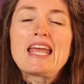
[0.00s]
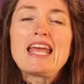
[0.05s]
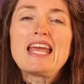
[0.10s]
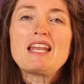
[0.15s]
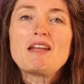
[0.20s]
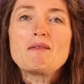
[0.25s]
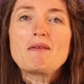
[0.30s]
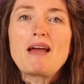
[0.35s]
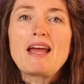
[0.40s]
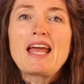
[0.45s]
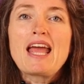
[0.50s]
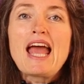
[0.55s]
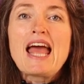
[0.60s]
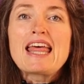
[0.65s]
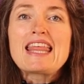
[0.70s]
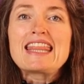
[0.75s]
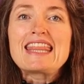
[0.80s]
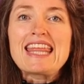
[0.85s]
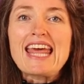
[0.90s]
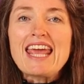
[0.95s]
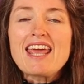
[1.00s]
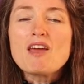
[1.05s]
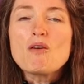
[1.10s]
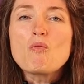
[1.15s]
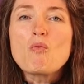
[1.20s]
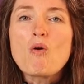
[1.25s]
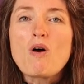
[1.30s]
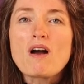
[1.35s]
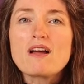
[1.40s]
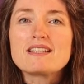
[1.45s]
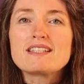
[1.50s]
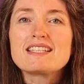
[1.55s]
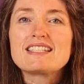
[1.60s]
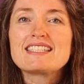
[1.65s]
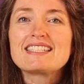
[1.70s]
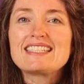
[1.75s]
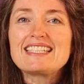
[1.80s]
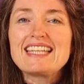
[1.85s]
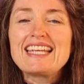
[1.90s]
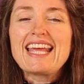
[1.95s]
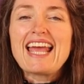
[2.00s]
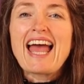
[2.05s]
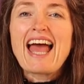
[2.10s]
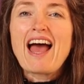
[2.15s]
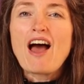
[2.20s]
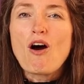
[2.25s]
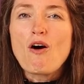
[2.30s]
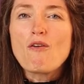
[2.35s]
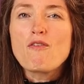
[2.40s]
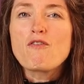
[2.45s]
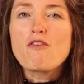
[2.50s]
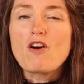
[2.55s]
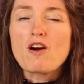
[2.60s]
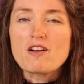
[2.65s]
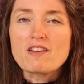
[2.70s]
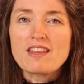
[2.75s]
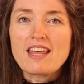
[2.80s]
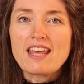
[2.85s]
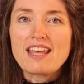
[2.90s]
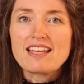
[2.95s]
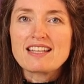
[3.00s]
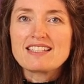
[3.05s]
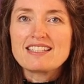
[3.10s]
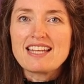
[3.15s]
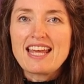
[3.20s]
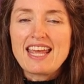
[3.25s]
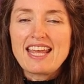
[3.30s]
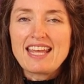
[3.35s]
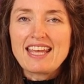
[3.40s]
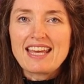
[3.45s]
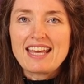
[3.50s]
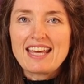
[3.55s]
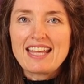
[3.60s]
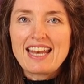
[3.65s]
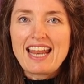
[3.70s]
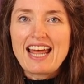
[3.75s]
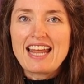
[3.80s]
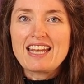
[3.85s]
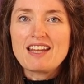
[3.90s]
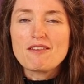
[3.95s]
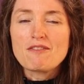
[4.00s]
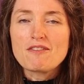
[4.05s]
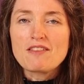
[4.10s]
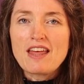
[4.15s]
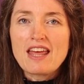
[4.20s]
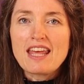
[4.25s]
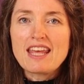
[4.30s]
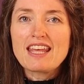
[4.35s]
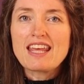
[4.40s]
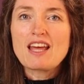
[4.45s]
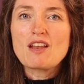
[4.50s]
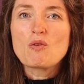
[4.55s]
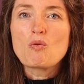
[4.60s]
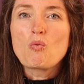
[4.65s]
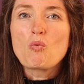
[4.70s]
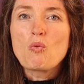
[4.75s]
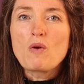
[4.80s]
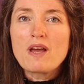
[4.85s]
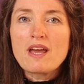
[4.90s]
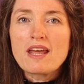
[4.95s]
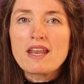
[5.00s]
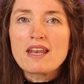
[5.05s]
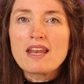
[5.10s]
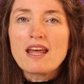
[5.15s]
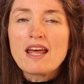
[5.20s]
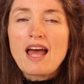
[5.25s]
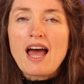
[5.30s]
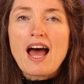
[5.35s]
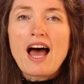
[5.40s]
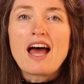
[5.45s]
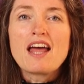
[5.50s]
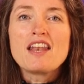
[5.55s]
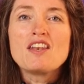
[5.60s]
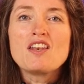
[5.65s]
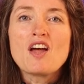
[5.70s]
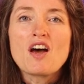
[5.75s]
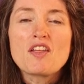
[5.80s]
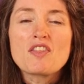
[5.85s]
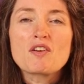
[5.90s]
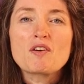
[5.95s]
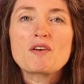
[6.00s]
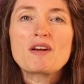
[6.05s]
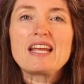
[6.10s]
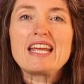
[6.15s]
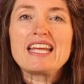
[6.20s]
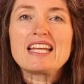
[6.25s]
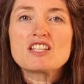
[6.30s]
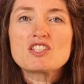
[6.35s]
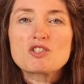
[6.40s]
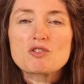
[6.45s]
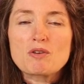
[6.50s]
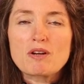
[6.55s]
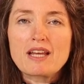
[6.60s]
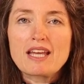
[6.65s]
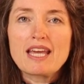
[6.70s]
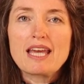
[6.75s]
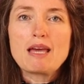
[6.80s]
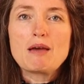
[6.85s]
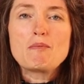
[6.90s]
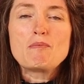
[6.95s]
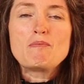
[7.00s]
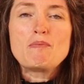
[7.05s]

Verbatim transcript: Anyway, they want to see how far they can take it and if they can win another intricate